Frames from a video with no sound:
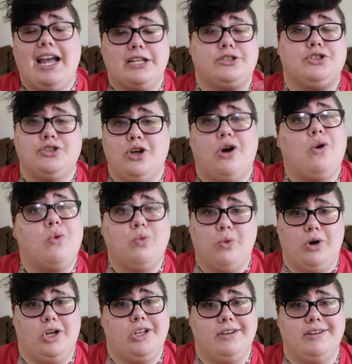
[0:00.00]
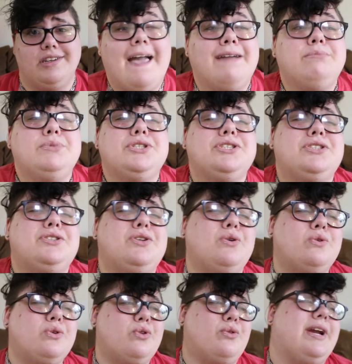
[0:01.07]
I so would. I'm just
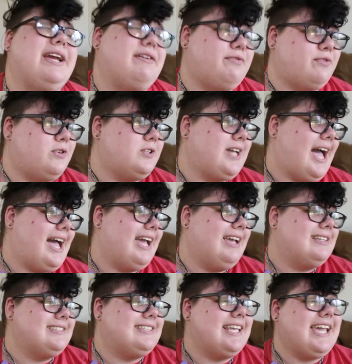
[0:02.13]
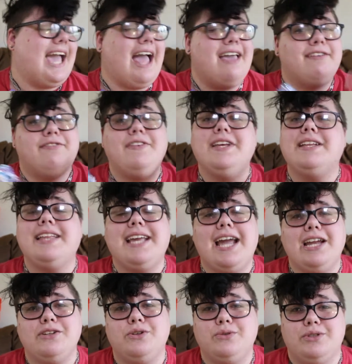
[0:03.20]
so grateful, guys. Like, I feel like
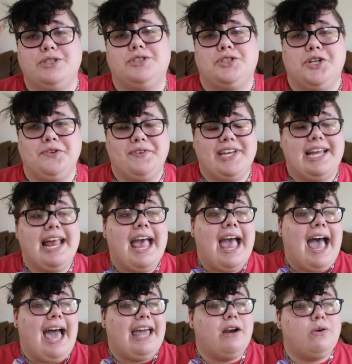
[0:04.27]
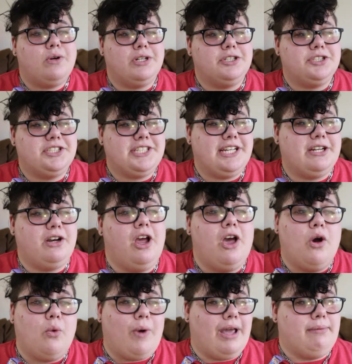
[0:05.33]
I don't deserve it. I don't understand
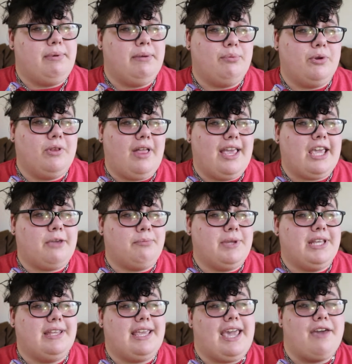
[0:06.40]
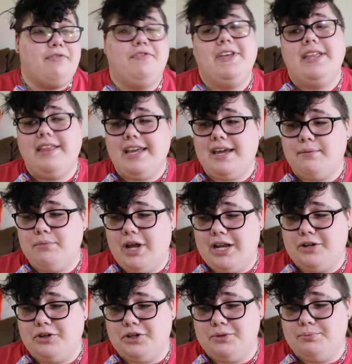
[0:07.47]
why people like me. Like, I feel like I'm
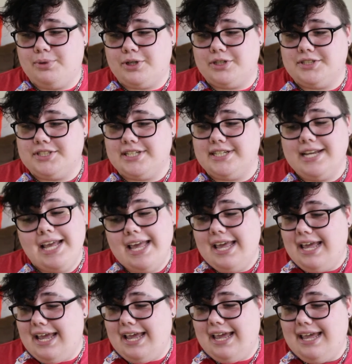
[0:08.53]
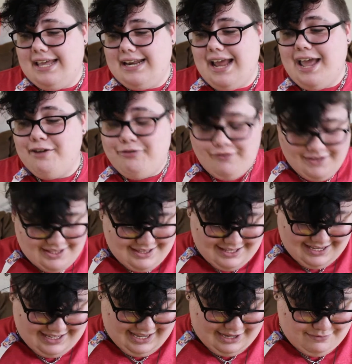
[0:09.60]
not a good person, and I feel
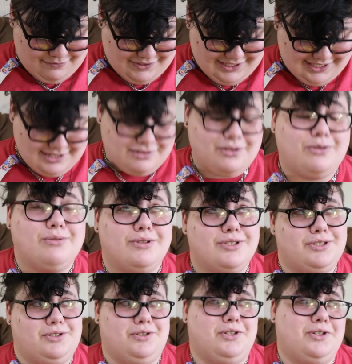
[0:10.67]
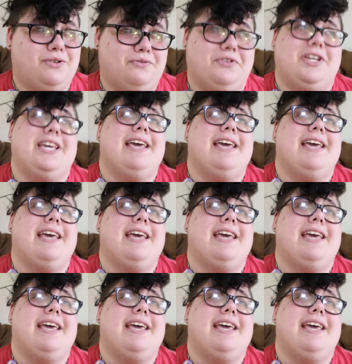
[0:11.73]
like I really don't deserve